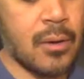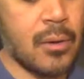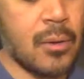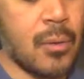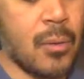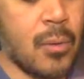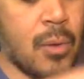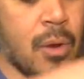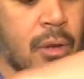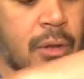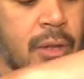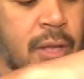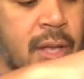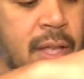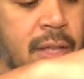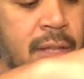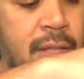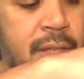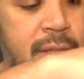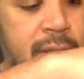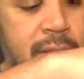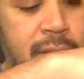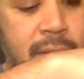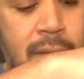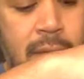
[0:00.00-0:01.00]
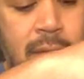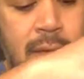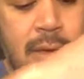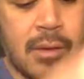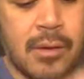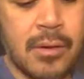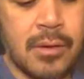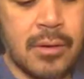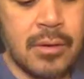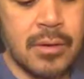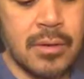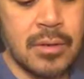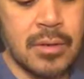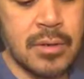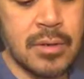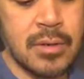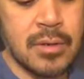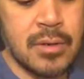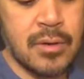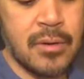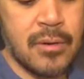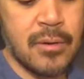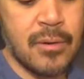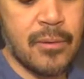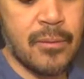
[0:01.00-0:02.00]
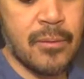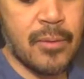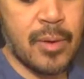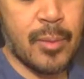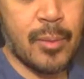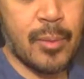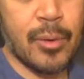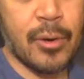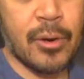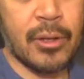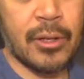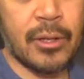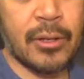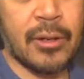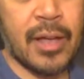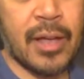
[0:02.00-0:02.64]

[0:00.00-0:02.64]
walnuts. Remember our little